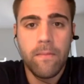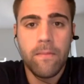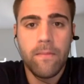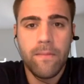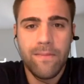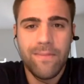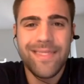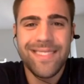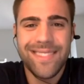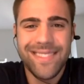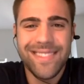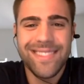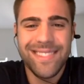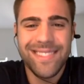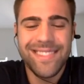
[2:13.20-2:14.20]

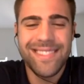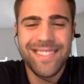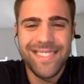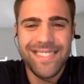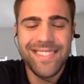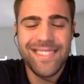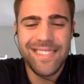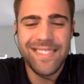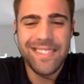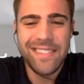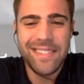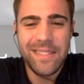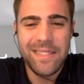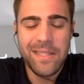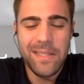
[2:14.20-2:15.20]

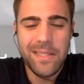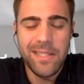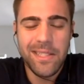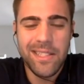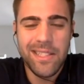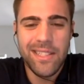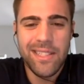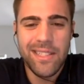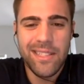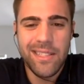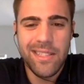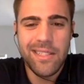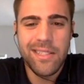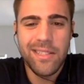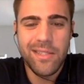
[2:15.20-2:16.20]

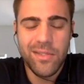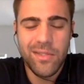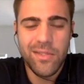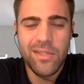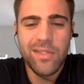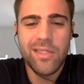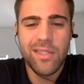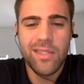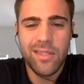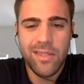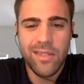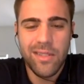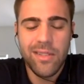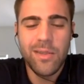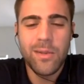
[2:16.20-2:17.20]

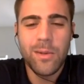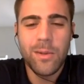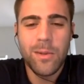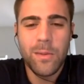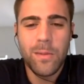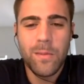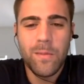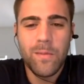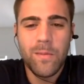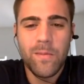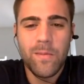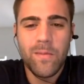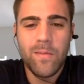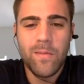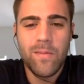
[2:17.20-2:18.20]

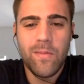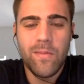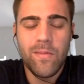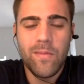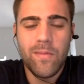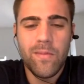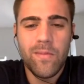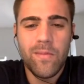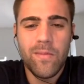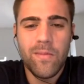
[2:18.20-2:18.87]
No words are spoken by the person on screen.